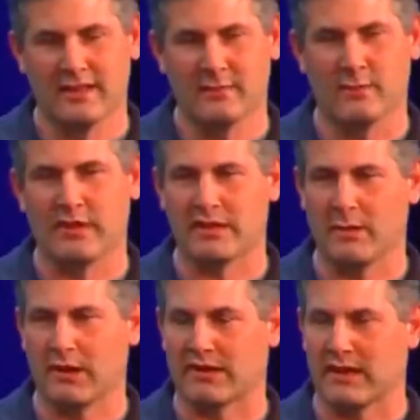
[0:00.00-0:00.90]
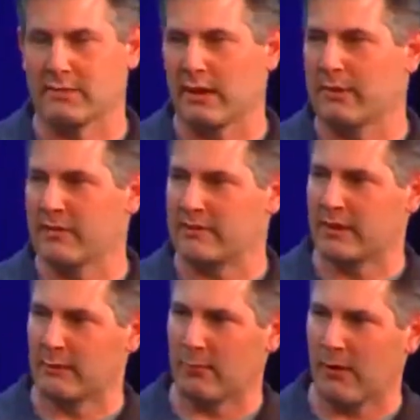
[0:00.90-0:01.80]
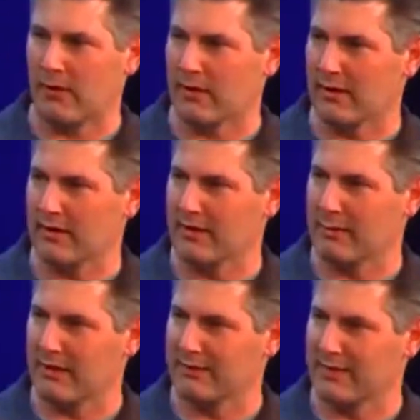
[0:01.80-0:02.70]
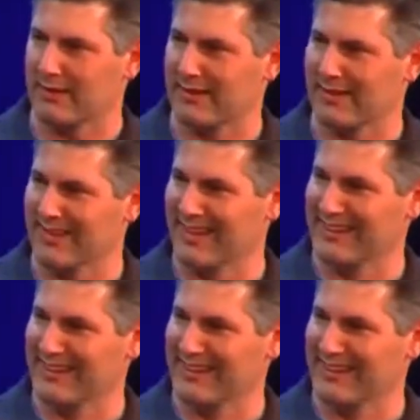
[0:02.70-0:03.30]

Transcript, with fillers: weren't so exciting, but I may have done it wrong. I'm going to have